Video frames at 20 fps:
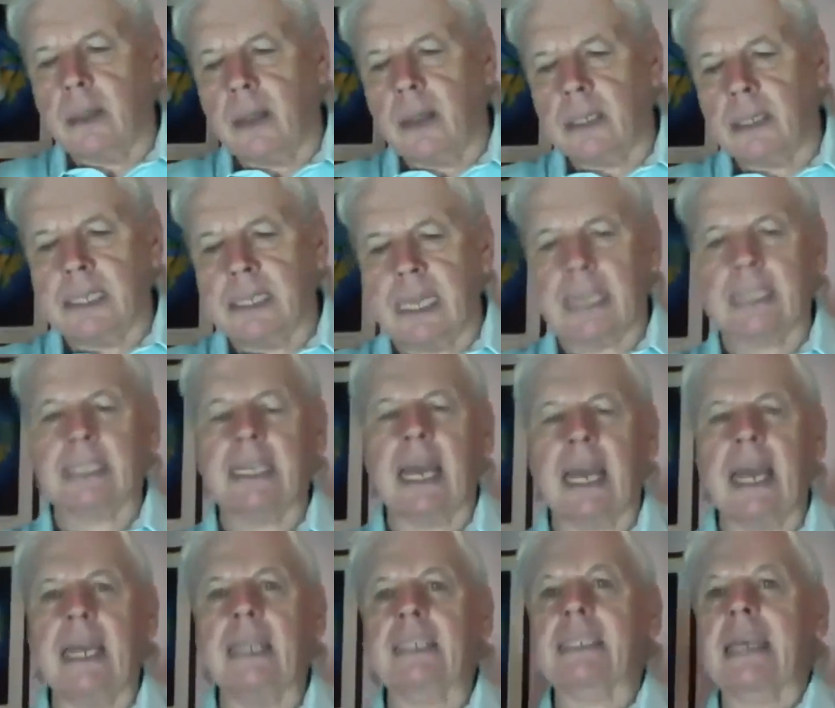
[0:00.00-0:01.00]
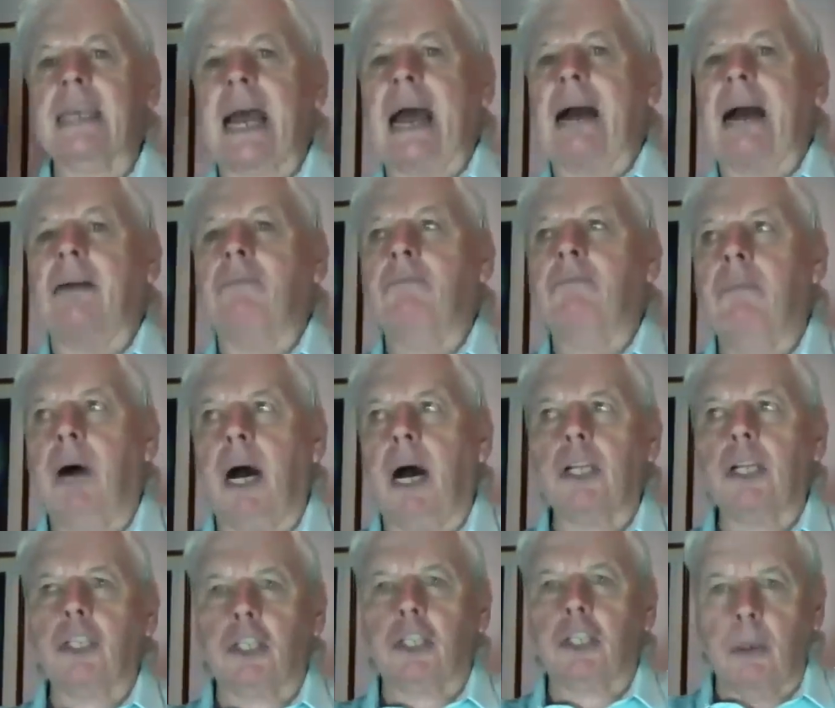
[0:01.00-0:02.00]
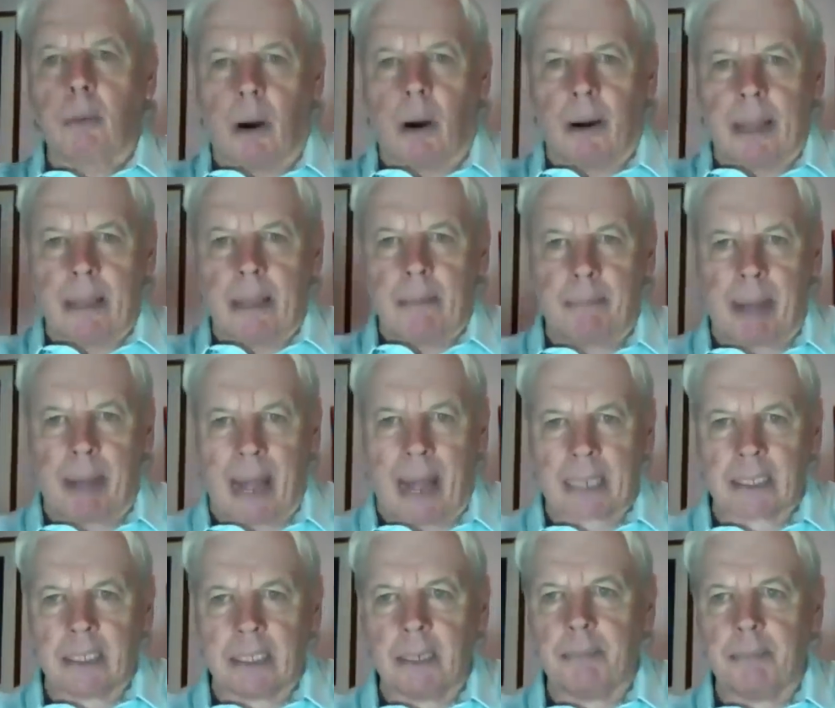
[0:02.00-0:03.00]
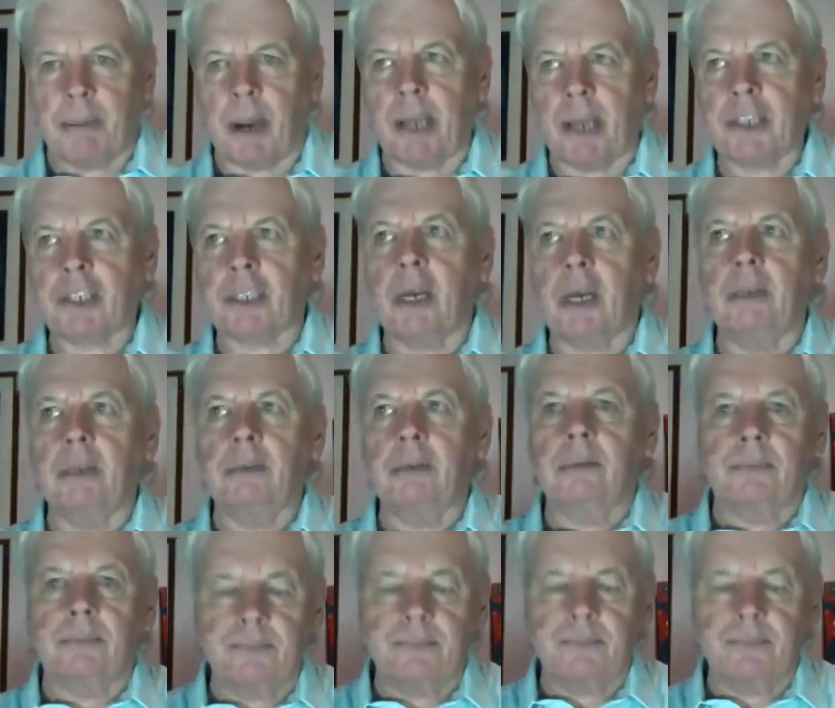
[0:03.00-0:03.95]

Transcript: dictates how much you are impacted by certain